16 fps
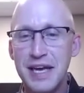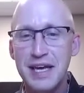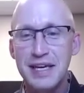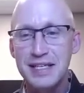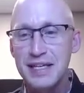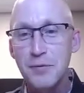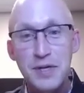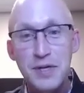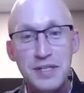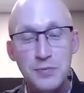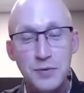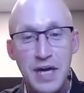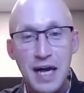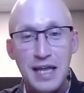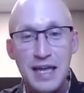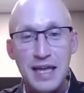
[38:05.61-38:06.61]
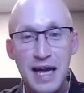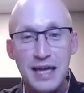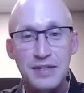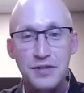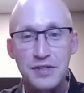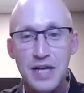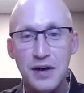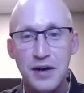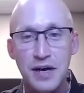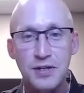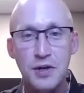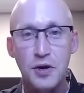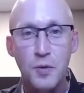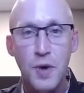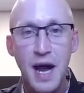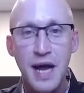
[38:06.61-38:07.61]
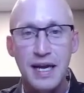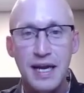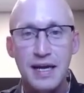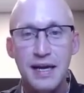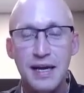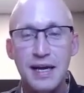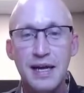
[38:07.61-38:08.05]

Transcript: because then once we got the answers down i started writing